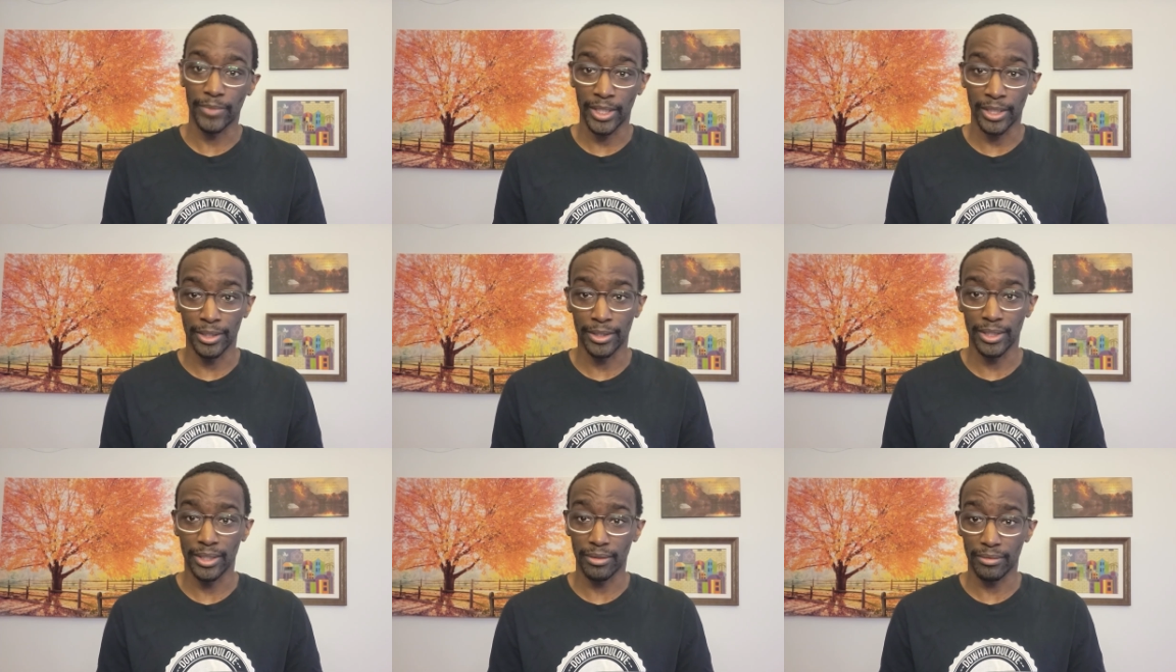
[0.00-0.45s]

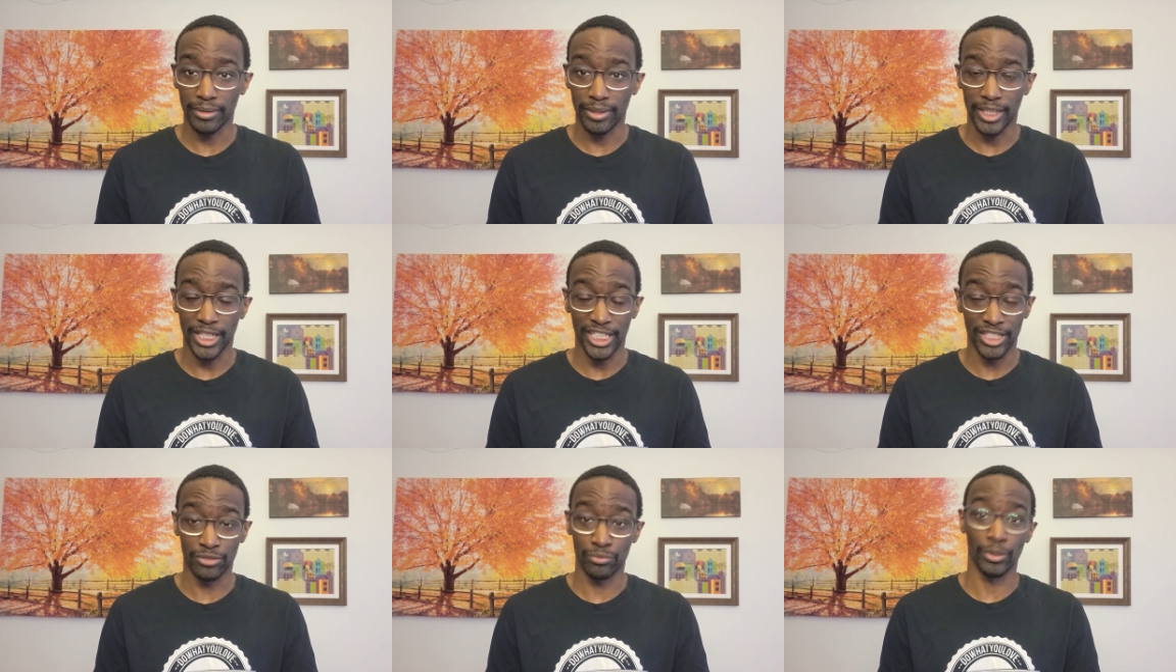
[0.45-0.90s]
and
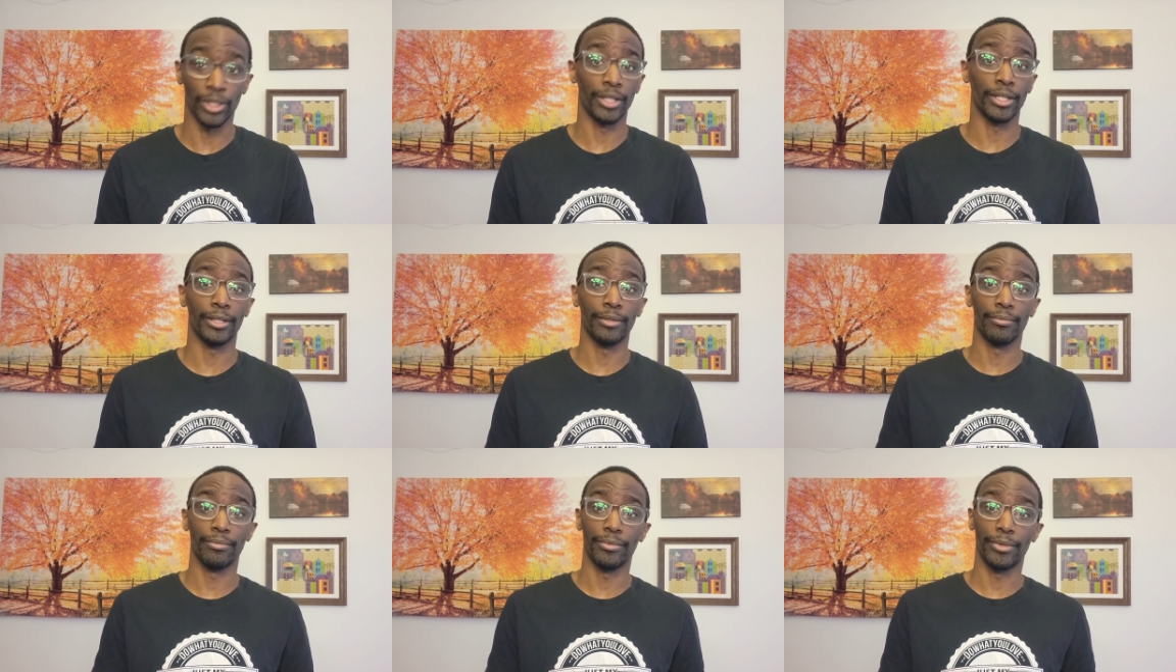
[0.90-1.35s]
he's
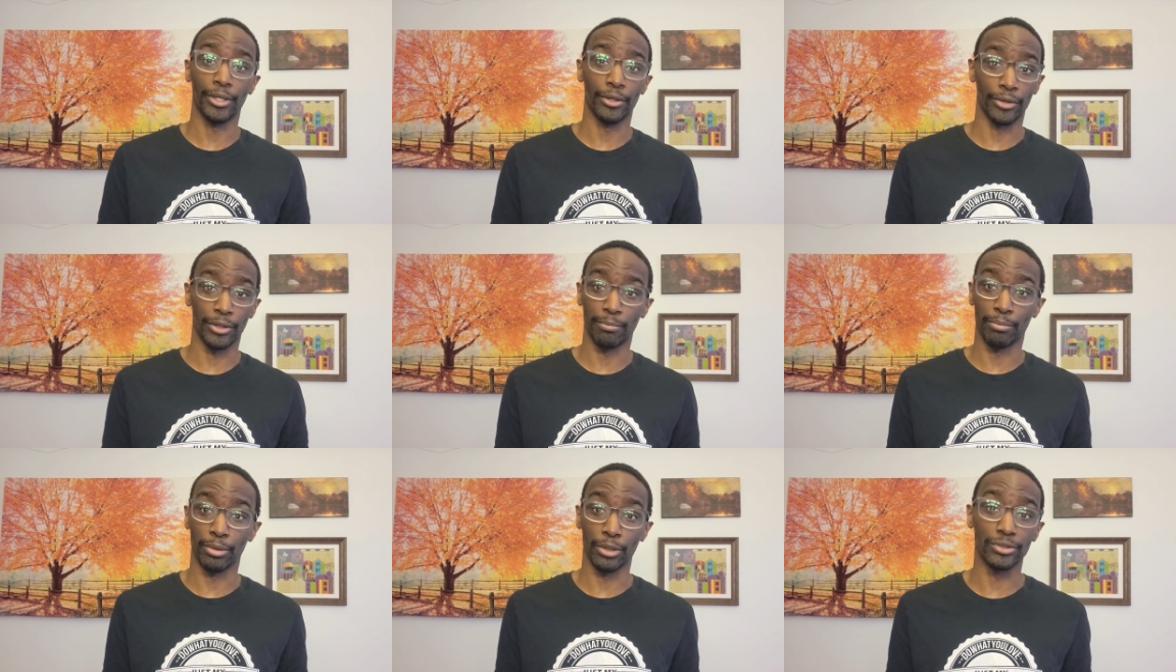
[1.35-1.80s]
really the
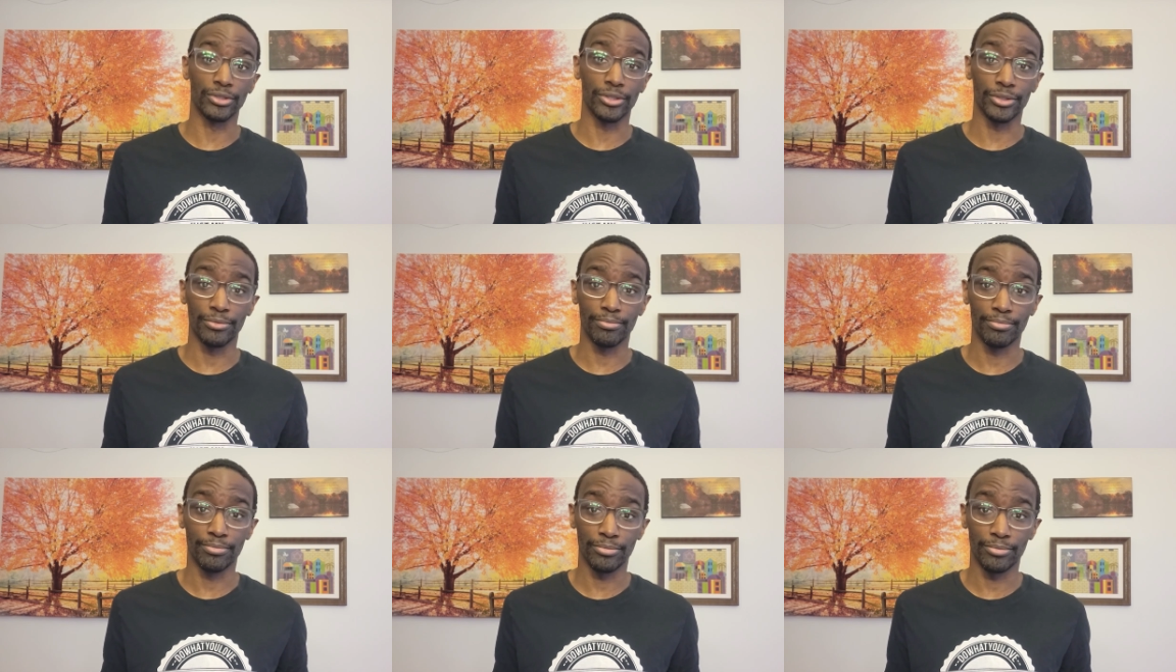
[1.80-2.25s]
only
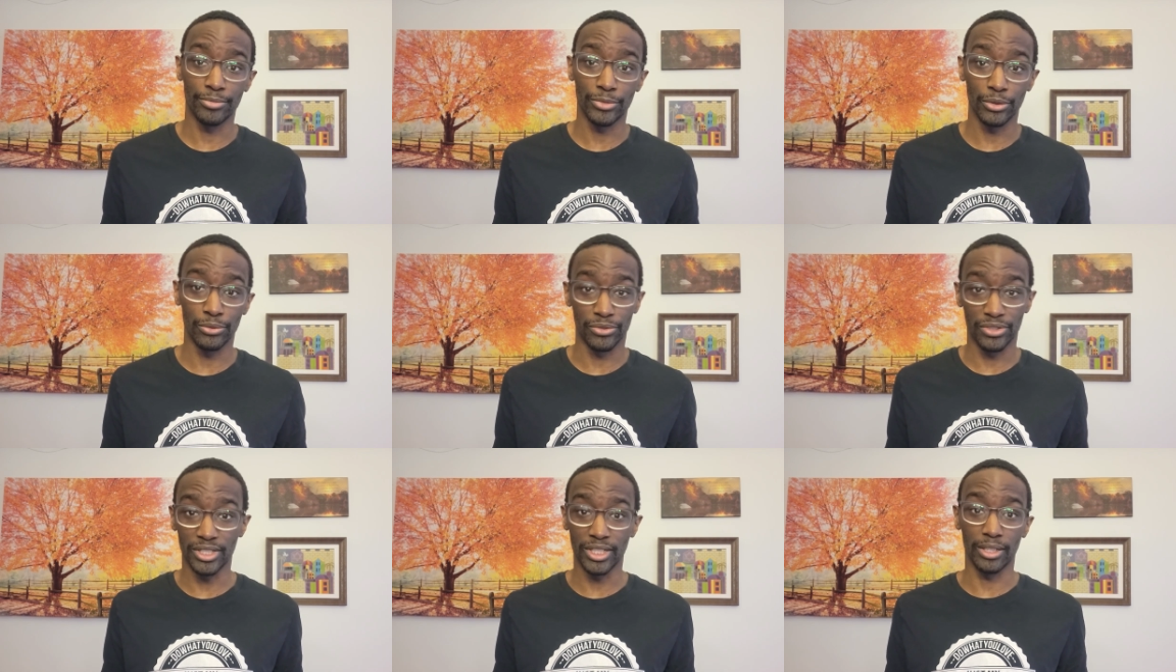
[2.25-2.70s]
person
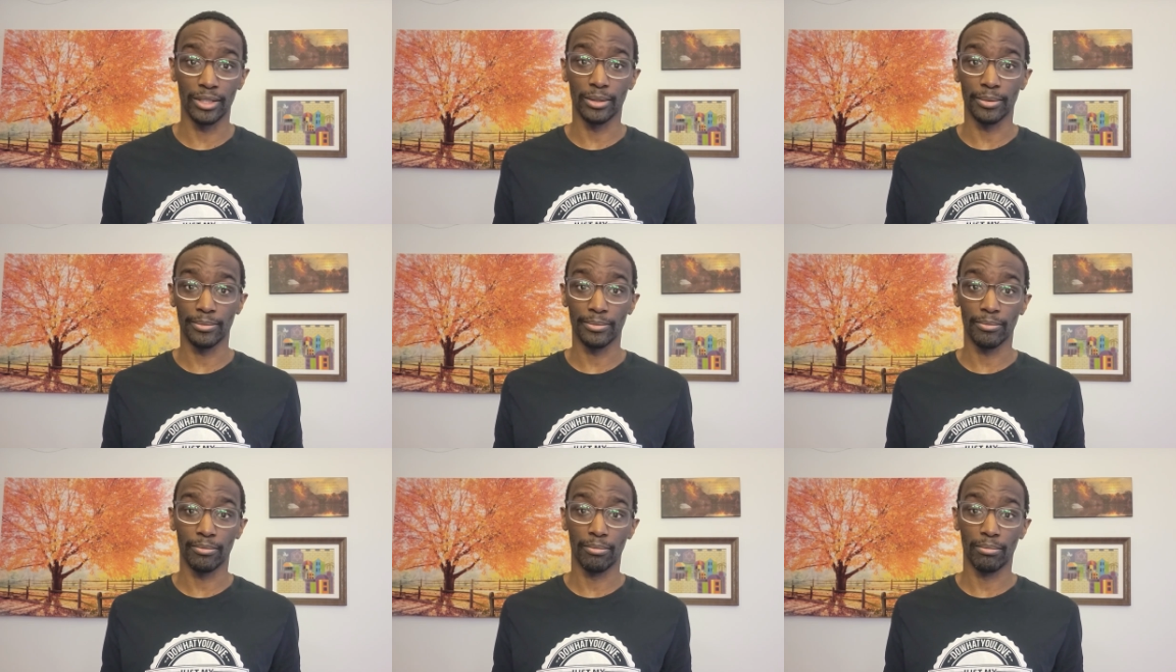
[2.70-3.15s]
you see
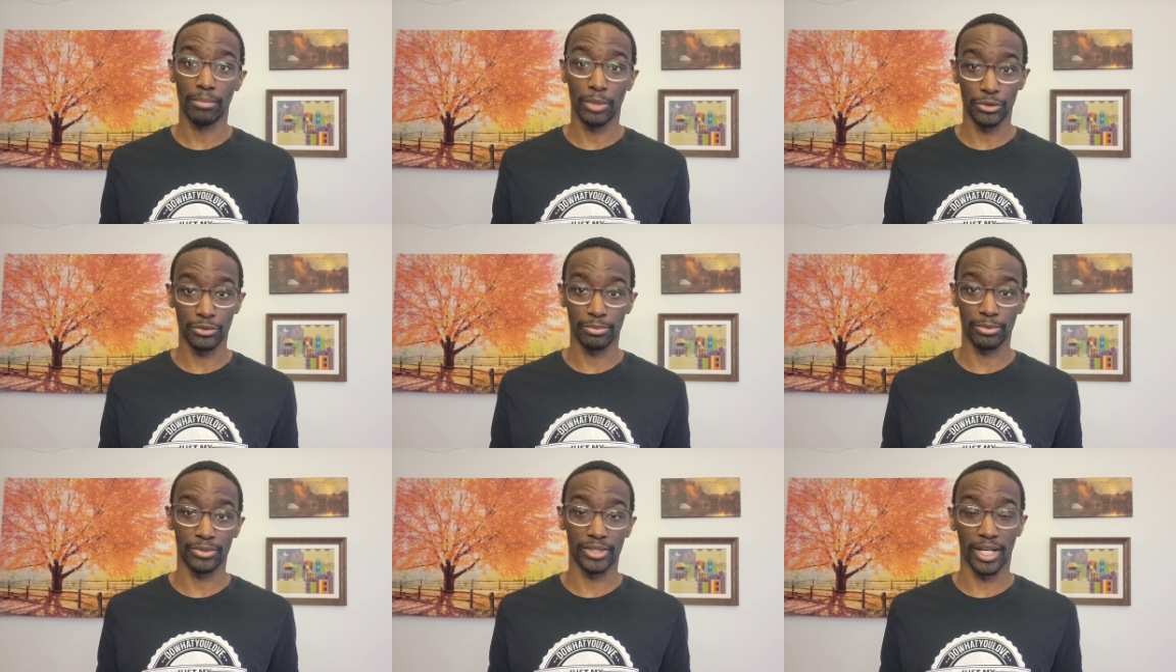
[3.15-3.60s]

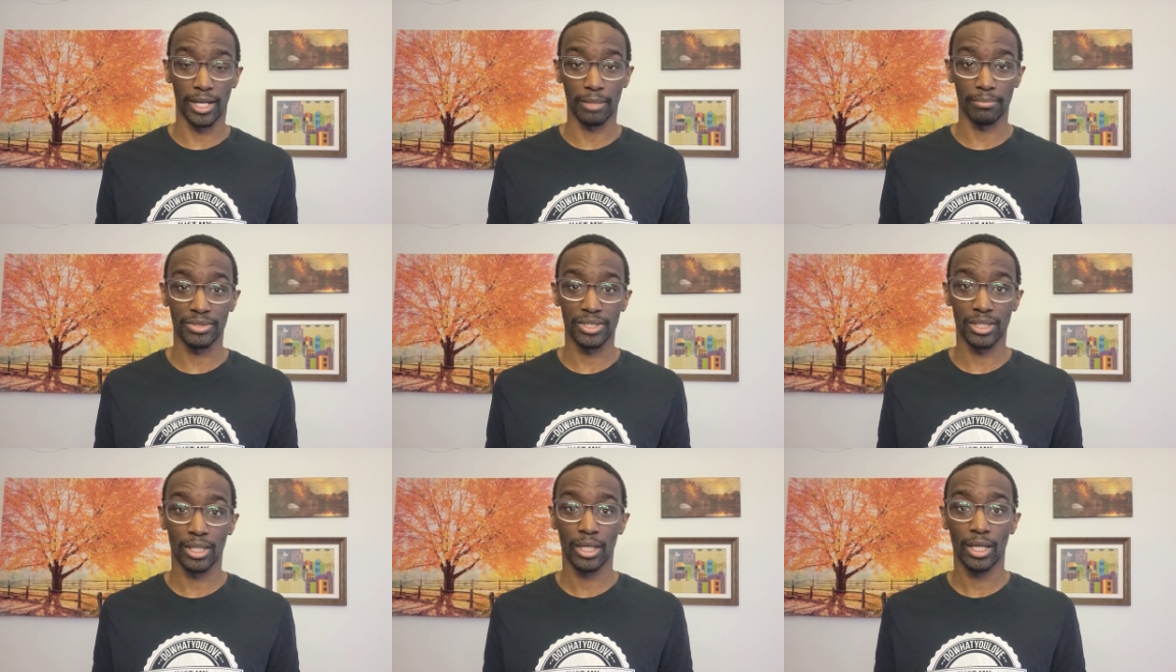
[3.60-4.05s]
multiple
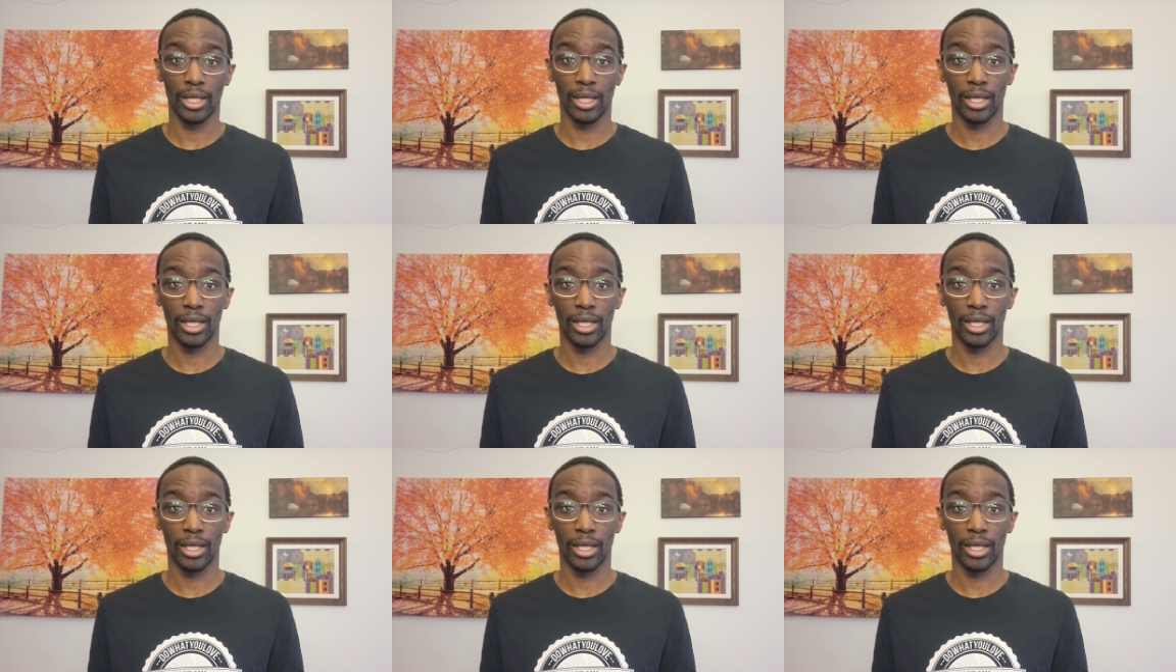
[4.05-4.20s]
times.